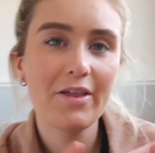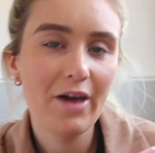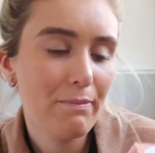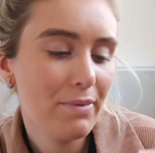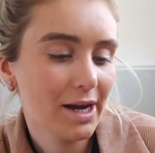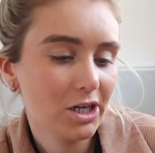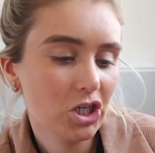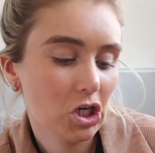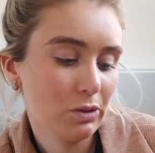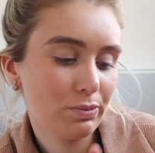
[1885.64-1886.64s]
I then picked
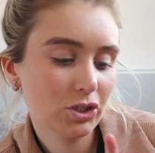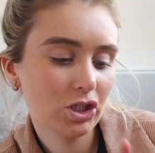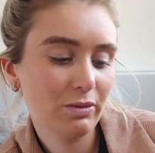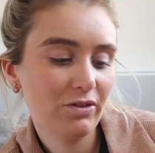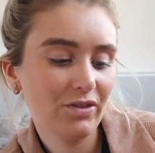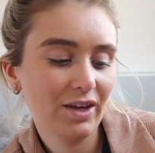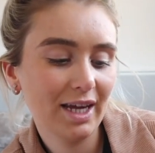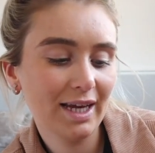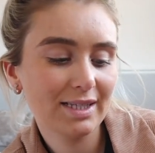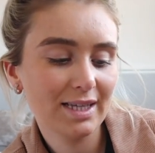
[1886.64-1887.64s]
up some of
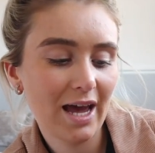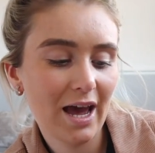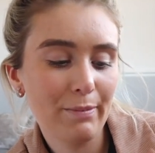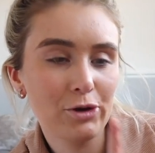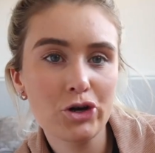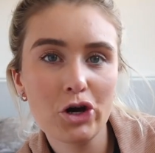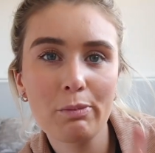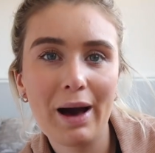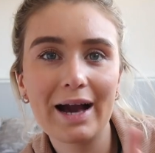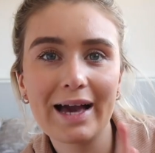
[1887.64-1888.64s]
these
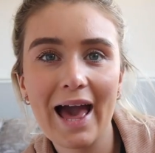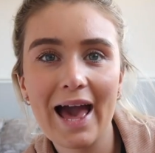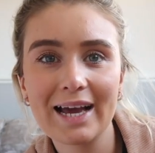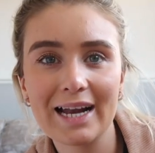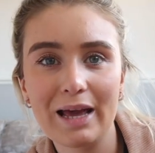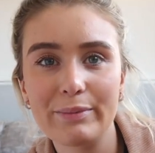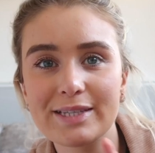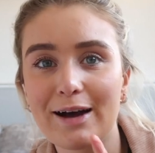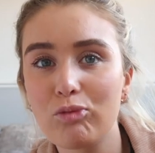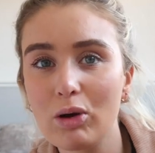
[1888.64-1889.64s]
no-mark hair clips.
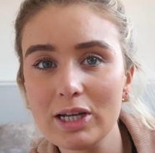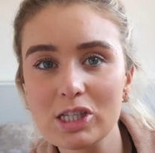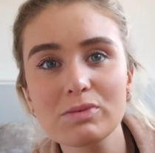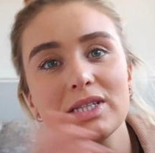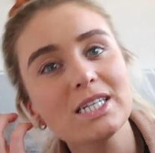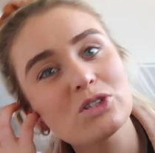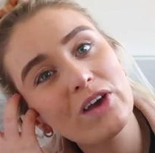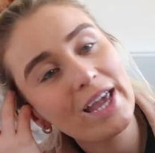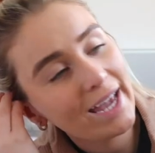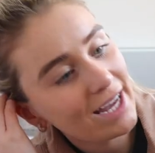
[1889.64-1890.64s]
Now, I've wanted some of these
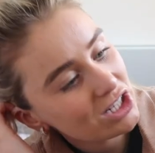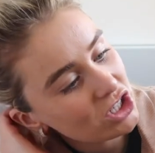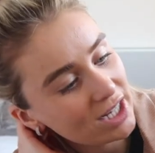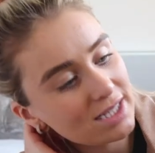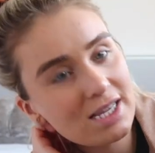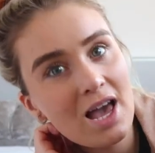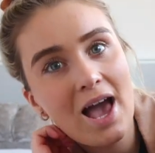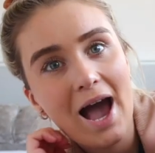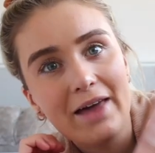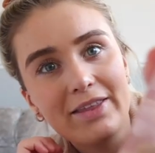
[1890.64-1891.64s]
for ages,
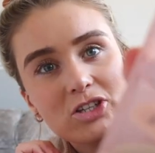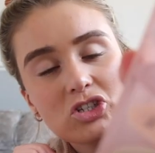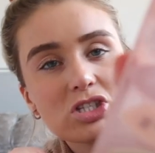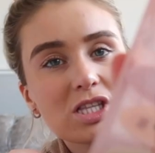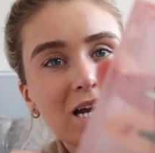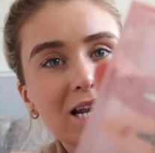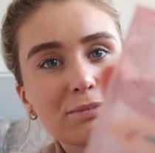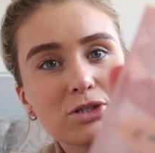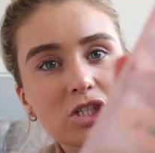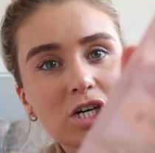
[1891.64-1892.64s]
and they're just the
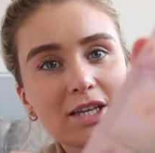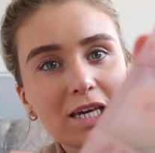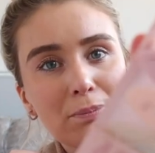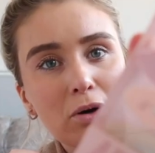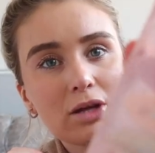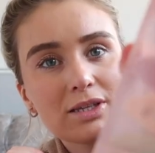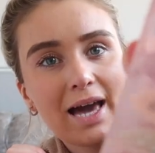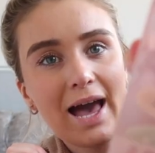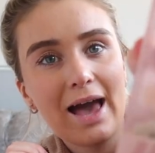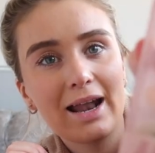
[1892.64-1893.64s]
clips, you know, that you put on
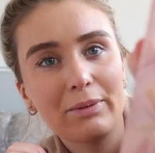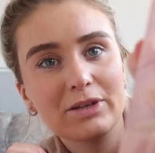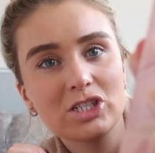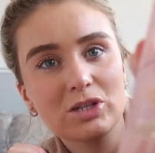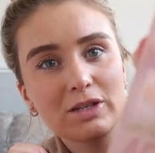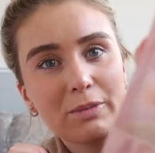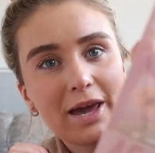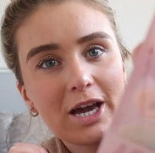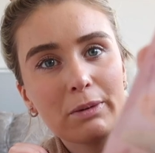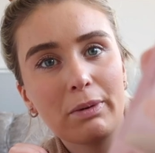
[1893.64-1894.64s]
your hair, like when you're doing your
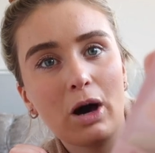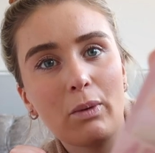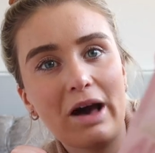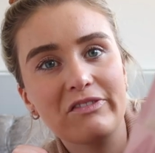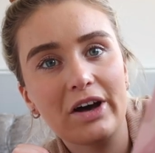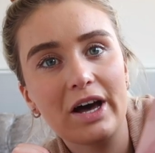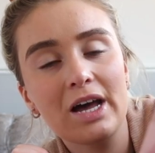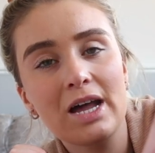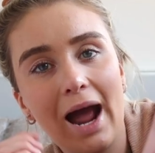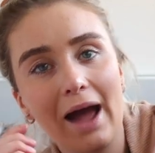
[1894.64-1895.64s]
makeup or whatever,
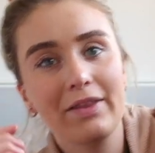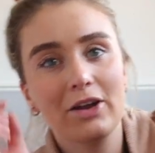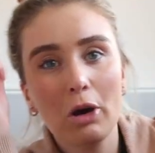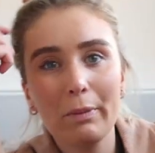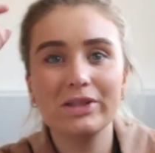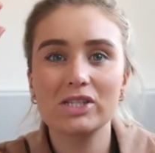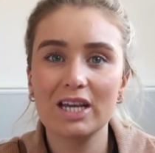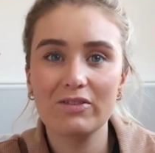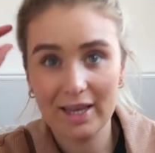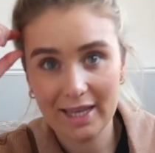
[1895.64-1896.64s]
and they're not meant to
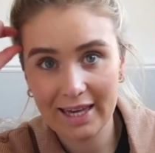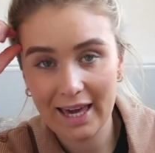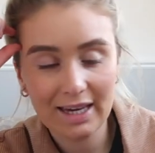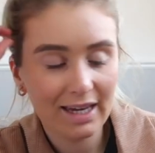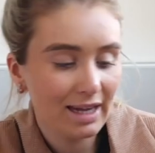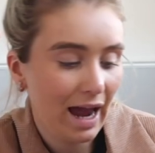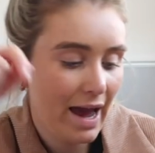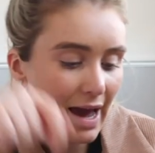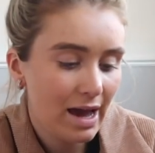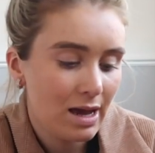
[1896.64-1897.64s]
leave like a kink in your
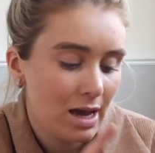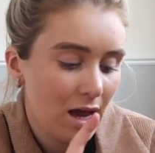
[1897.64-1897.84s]
hair.